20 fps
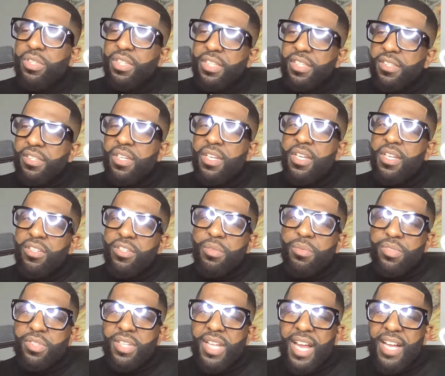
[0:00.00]
at least
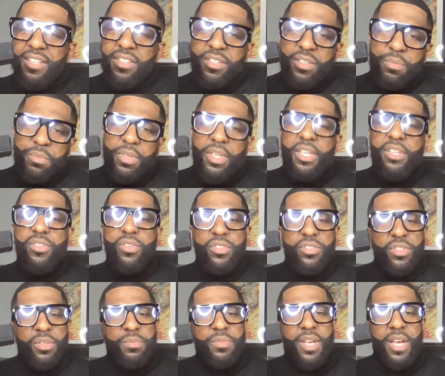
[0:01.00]
some slacks and a blazer
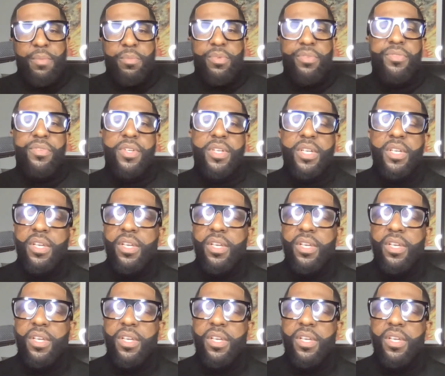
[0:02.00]
or some type of,